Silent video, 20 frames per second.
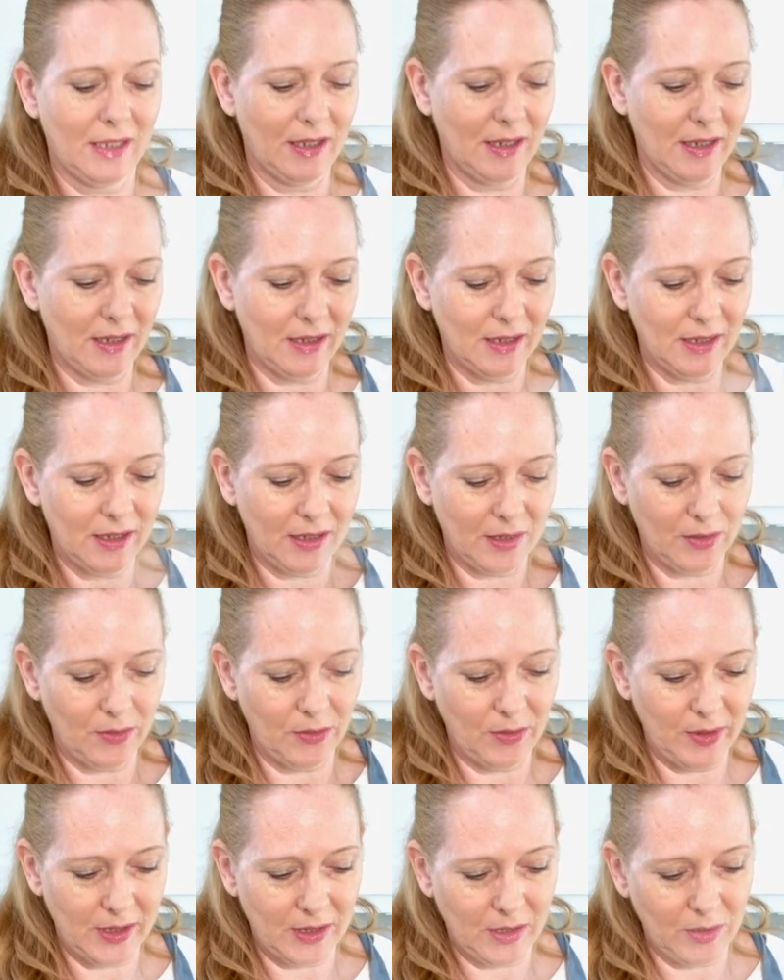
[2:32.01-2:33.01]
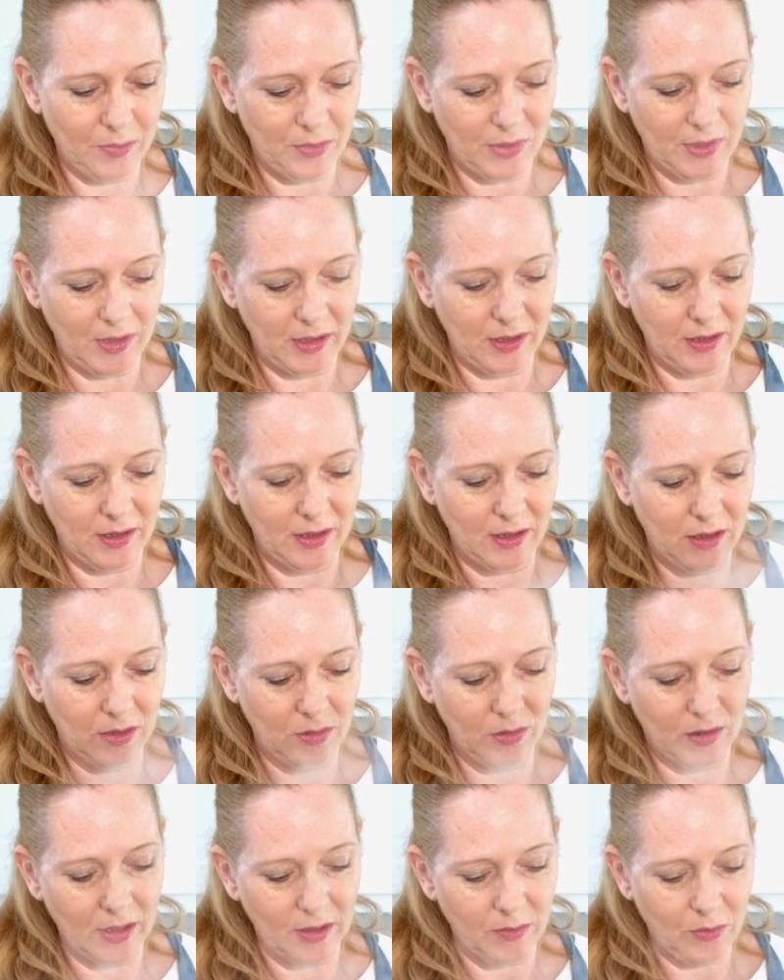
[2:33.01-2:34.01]
there is a recipe that
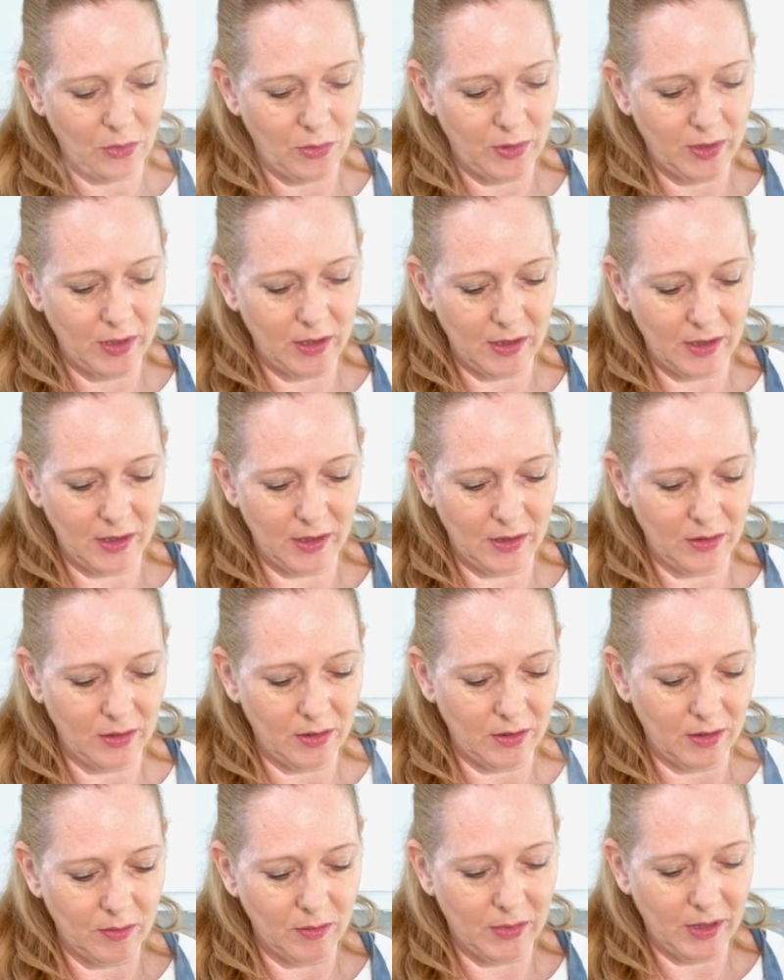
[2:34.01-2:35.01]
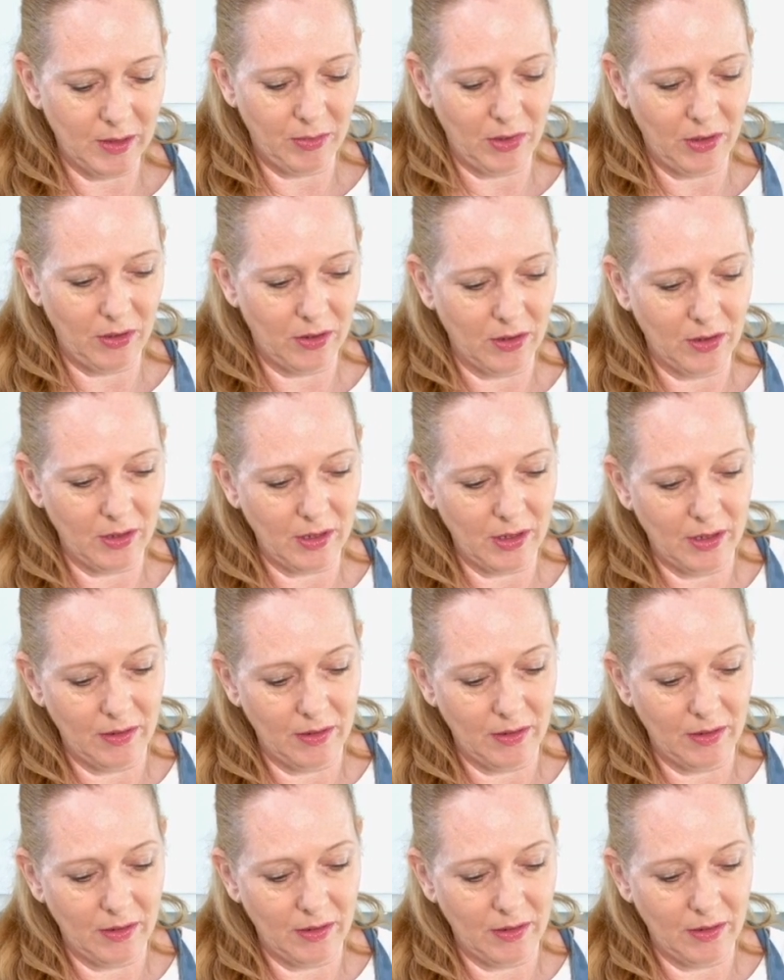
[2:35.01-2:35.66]
you can print out on my blog,